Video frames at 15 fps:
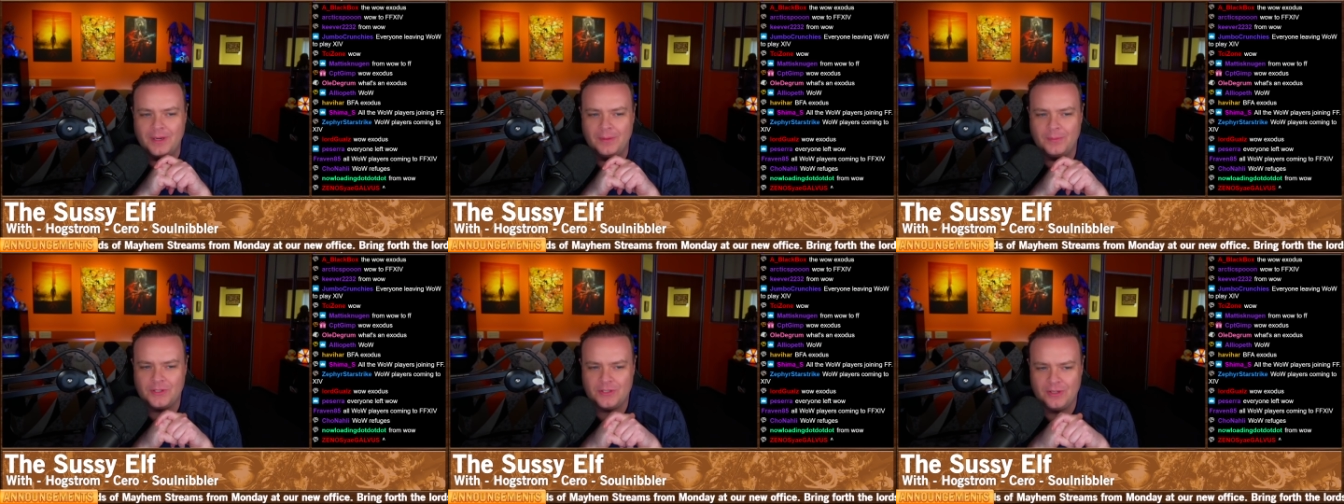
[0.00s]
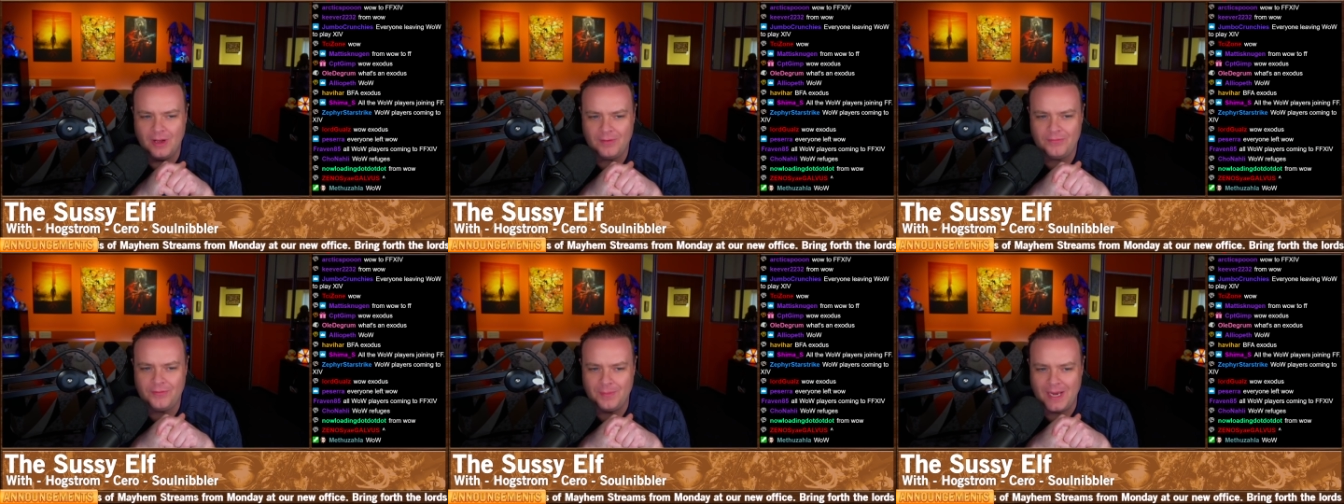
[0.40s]
it was
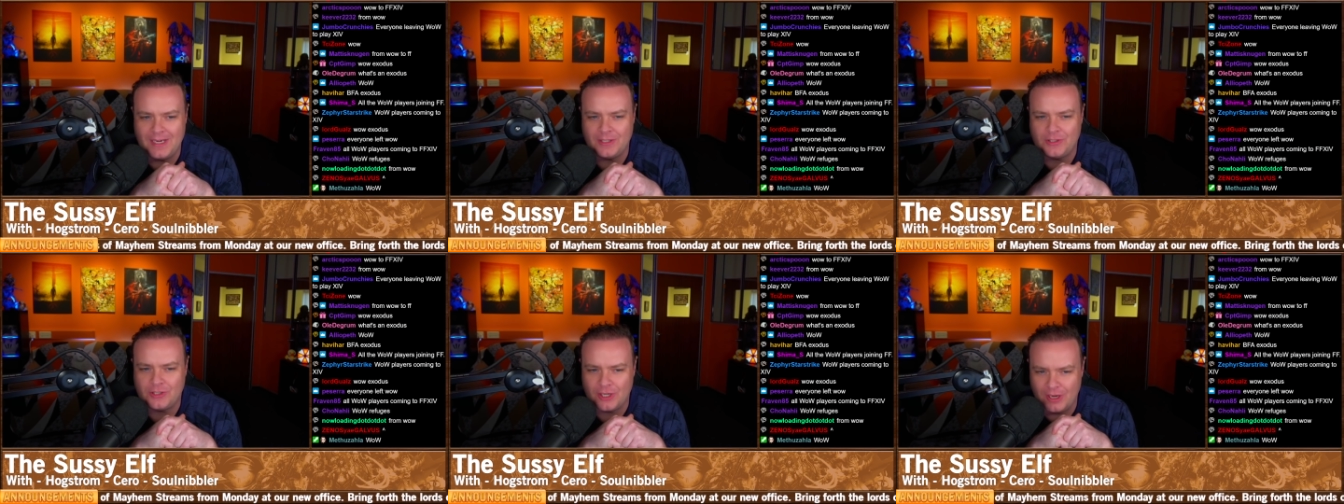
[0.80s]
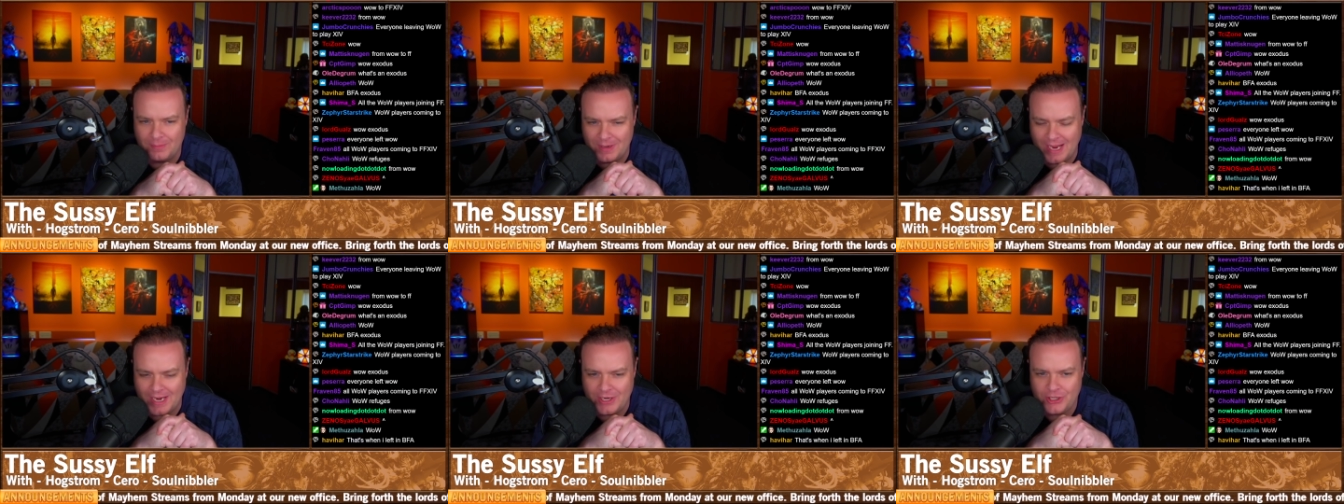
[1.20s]
not for my
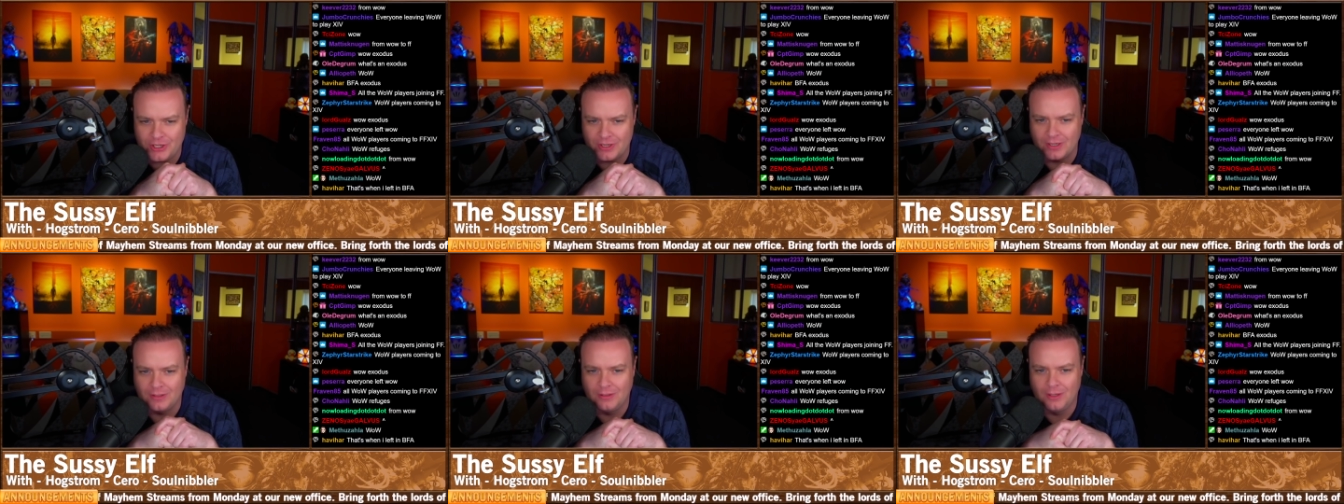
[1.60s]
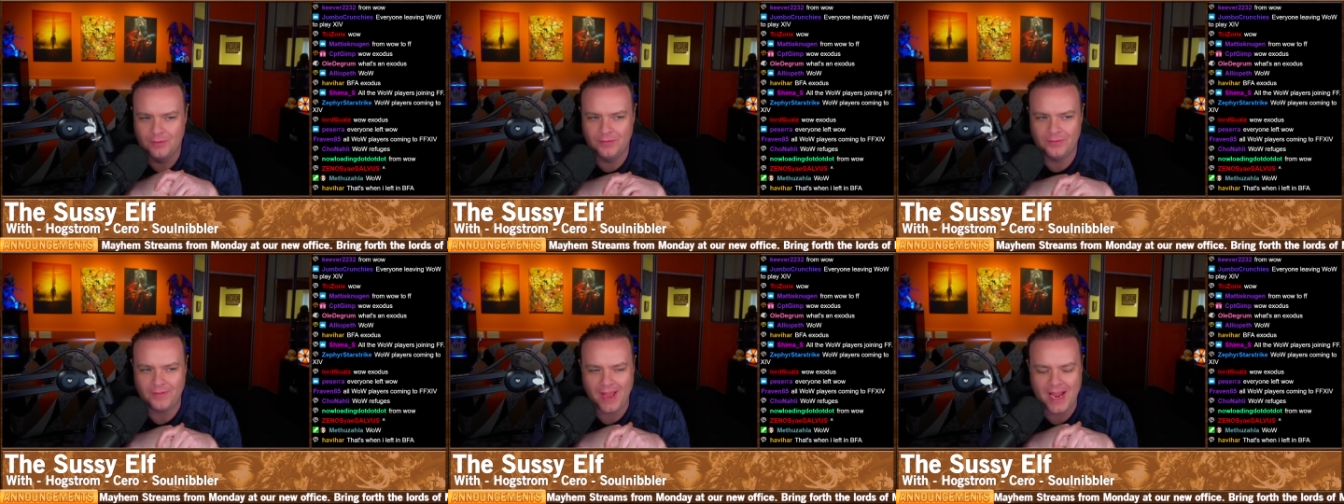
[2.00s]
determination and
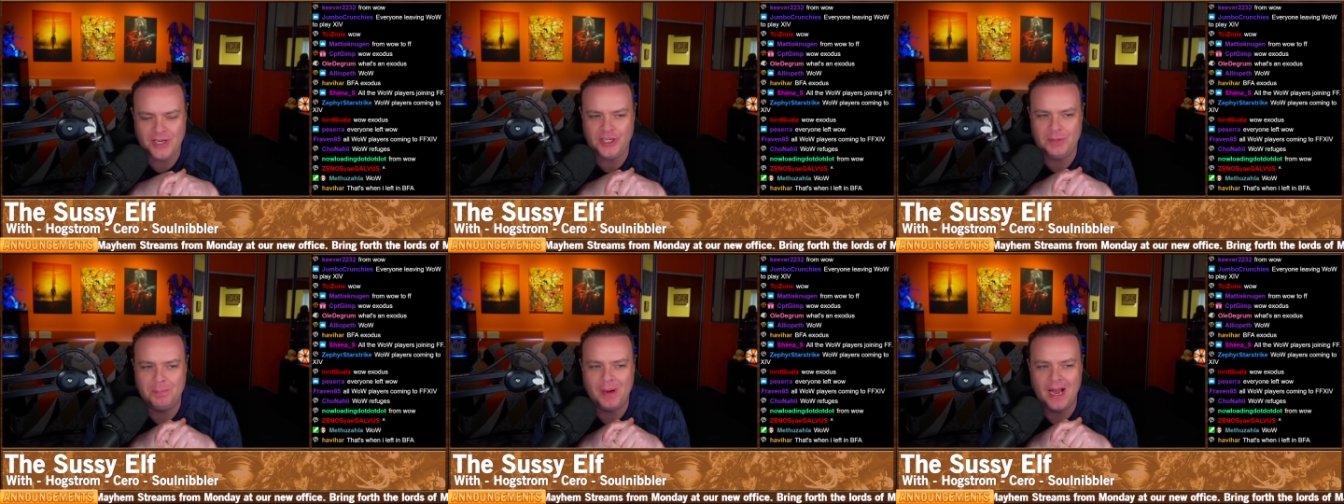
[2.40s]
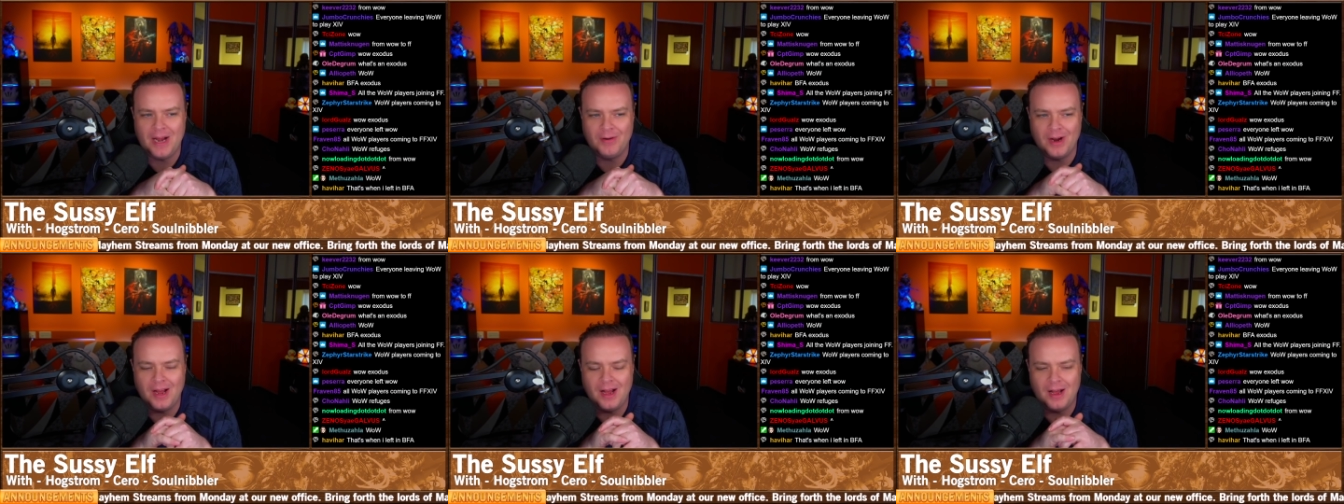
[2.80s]
love of edgy
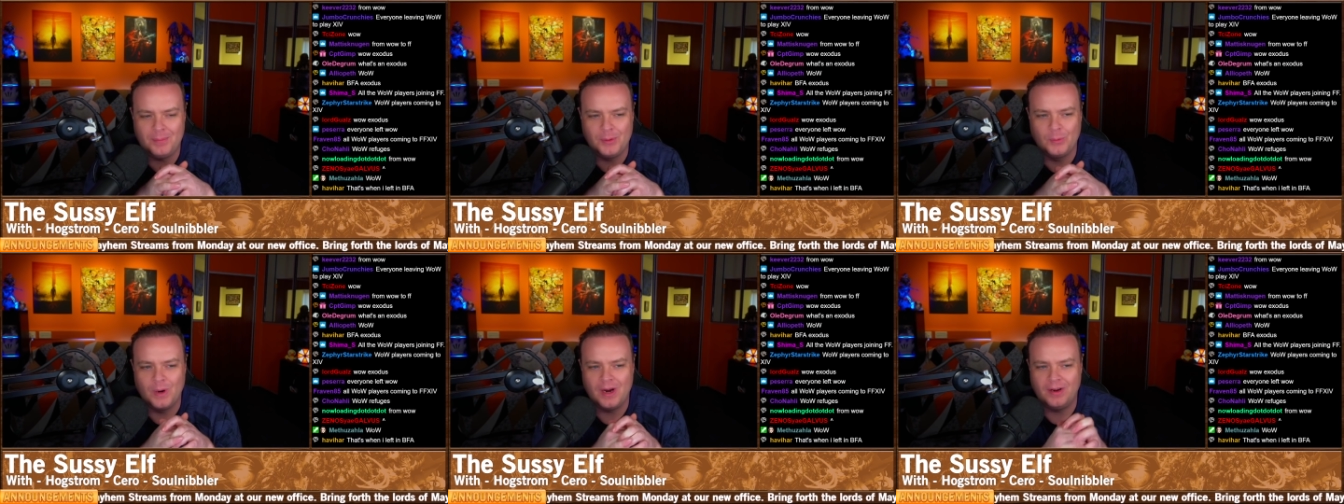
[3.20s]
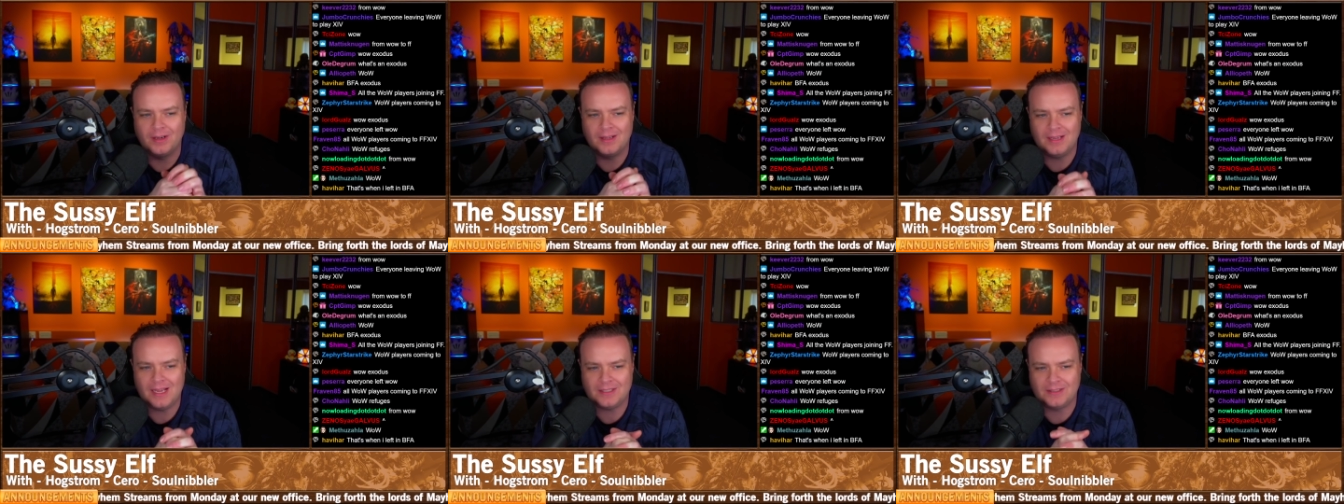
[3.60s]
pirate
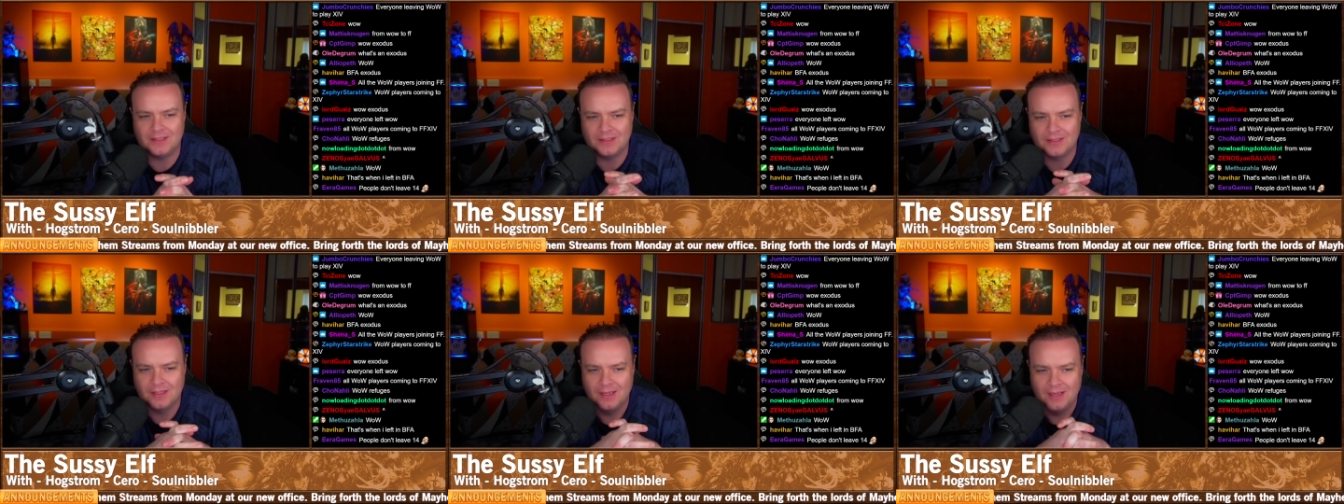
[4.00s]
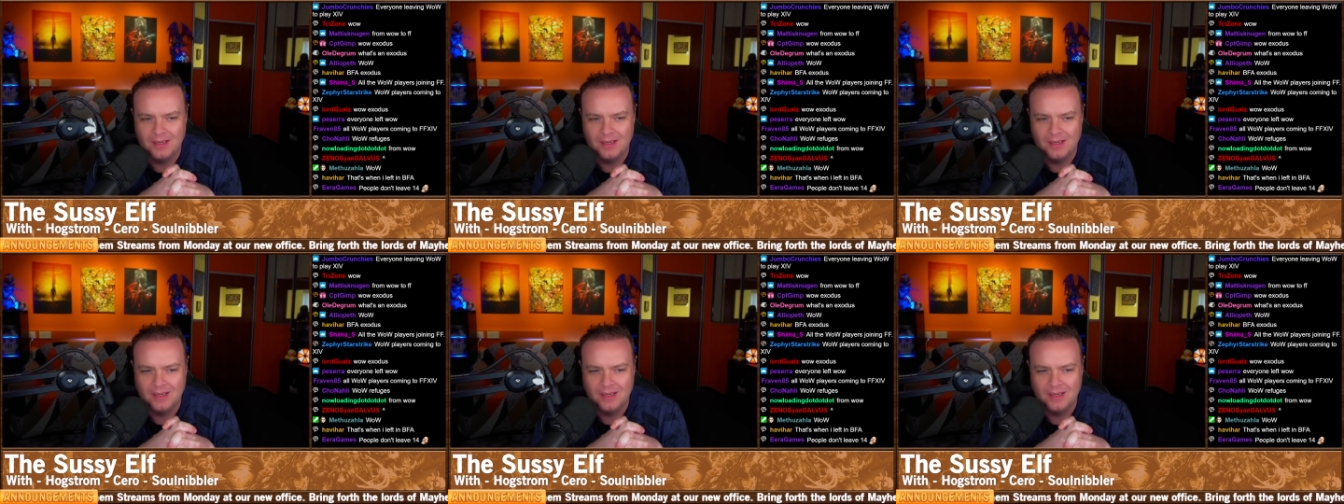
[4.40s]
armor-wearing classes.